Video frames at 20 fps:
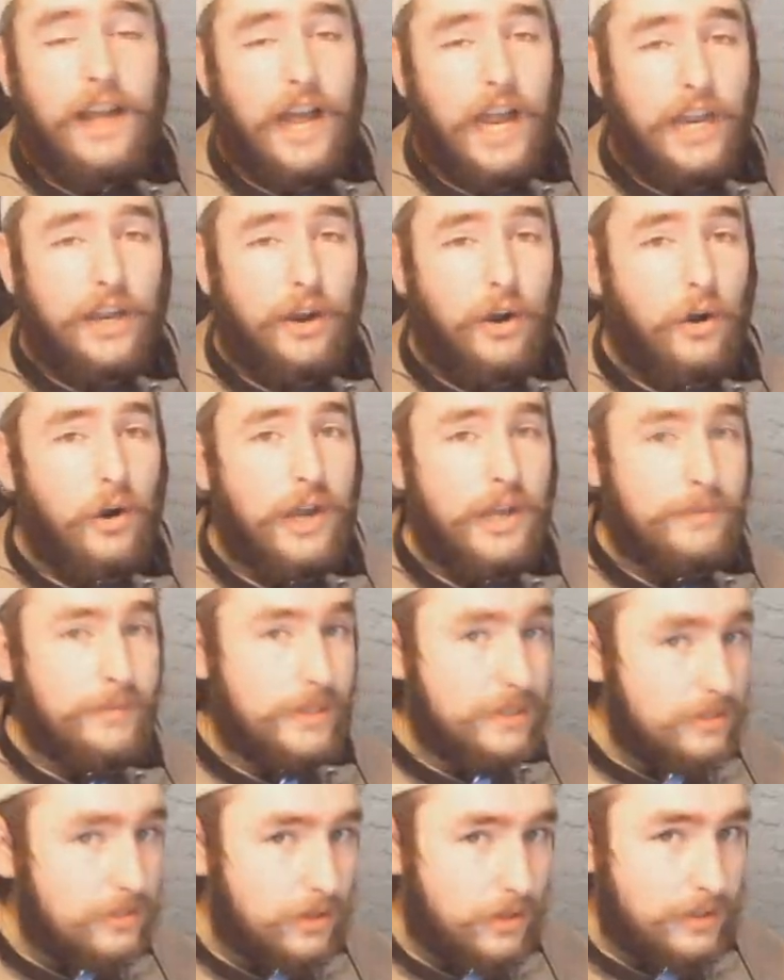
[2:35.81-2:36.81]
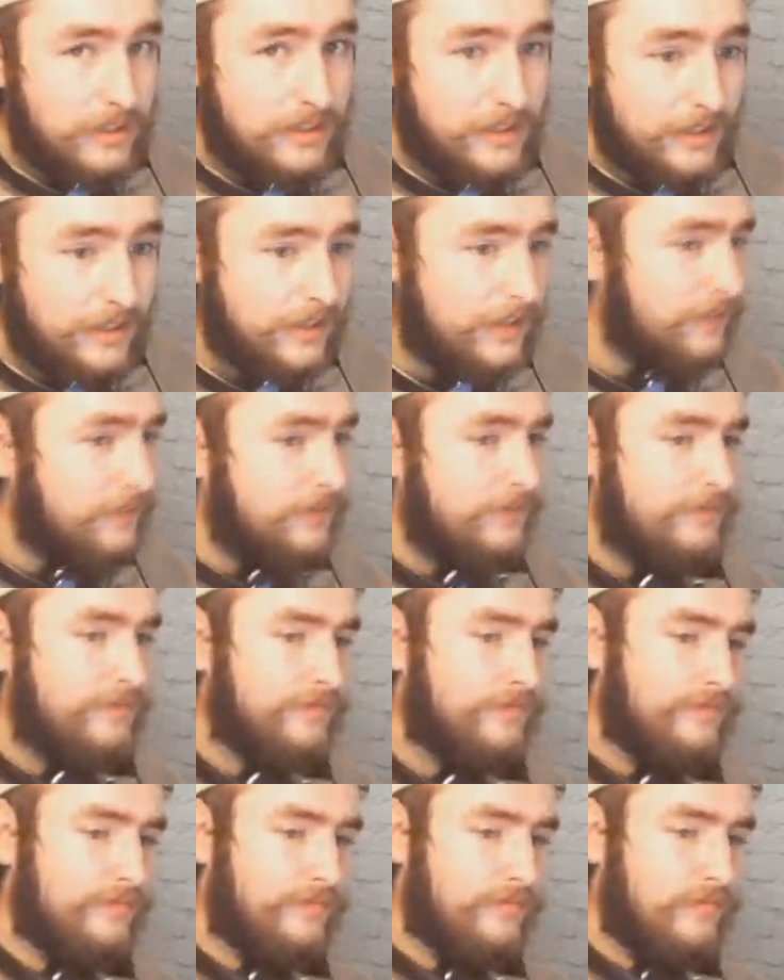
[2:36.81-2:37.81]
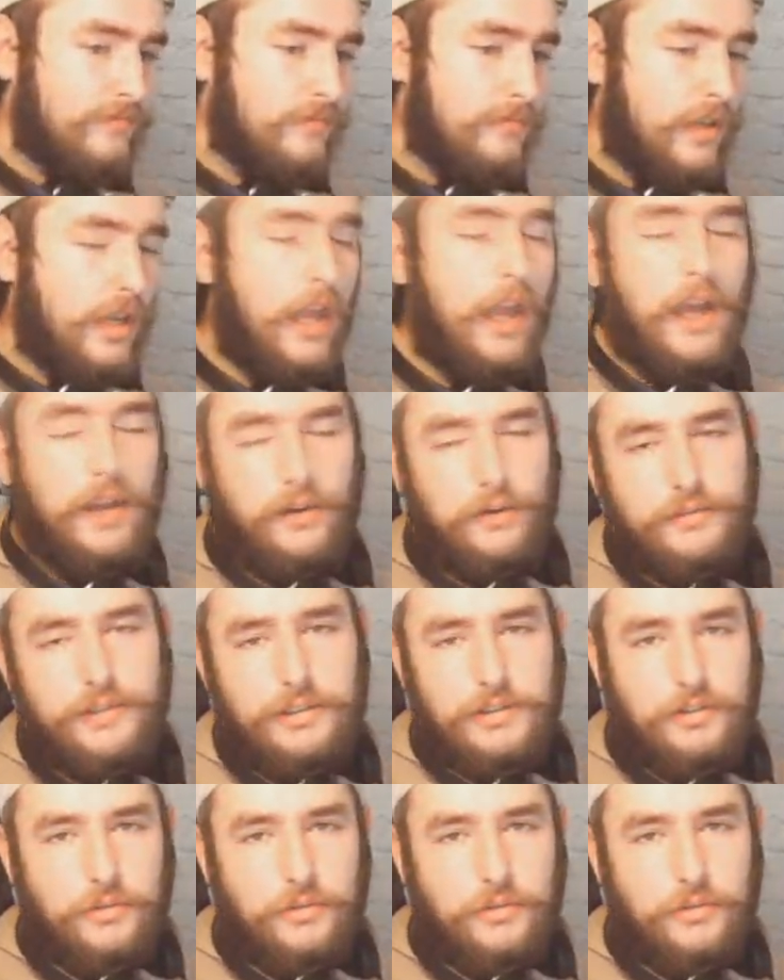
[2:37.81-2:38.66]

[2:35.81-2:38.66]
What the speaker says: and I am excited. And obviously